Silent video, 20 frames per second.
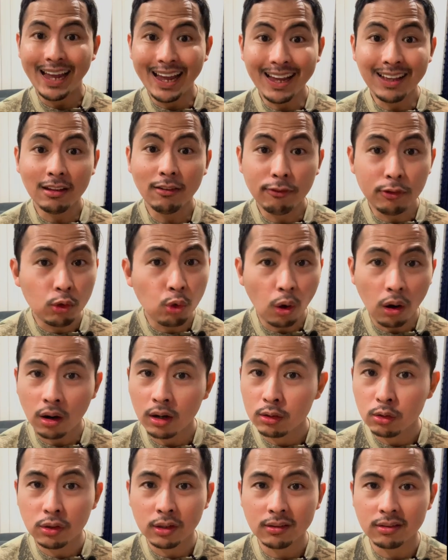And if you are
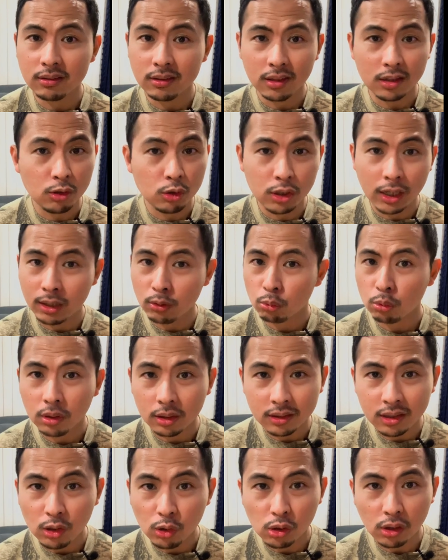just the general
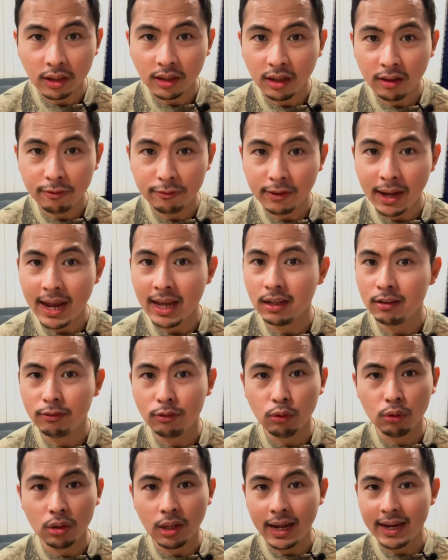Nishane fan, if
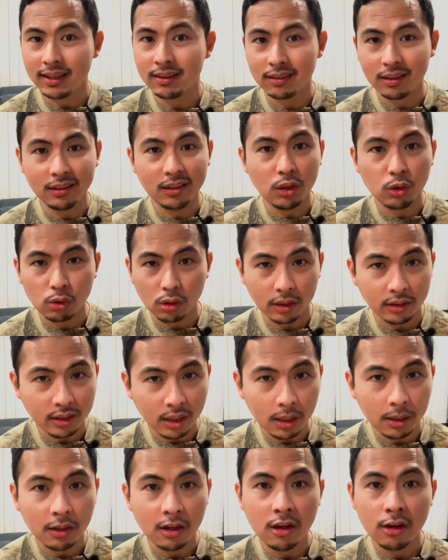you like the
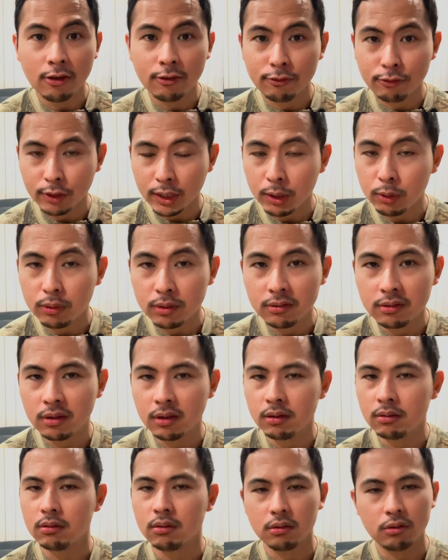Nishane
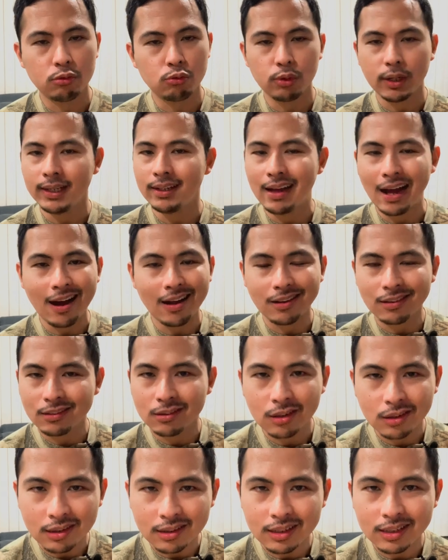fragrances straight out of
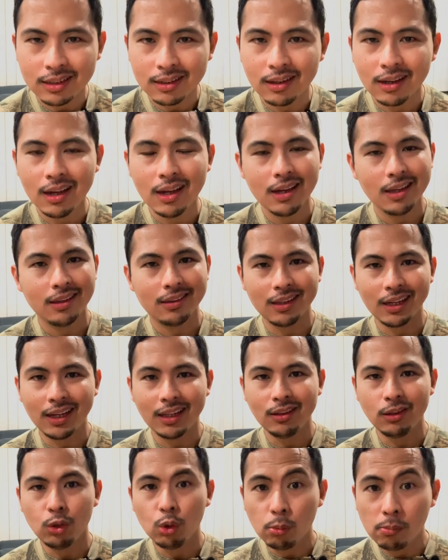Turkey,
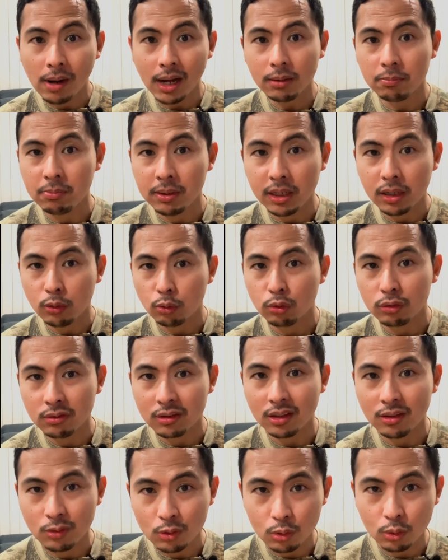then you might be
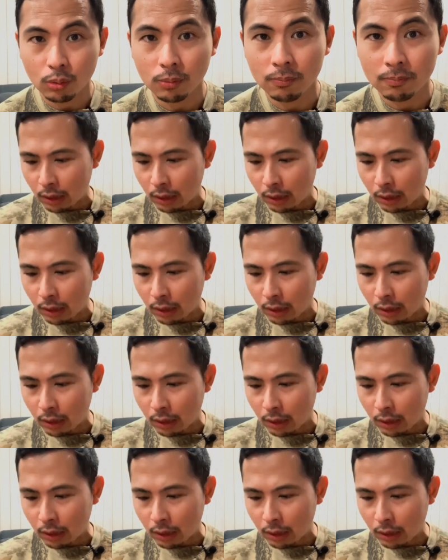interested too.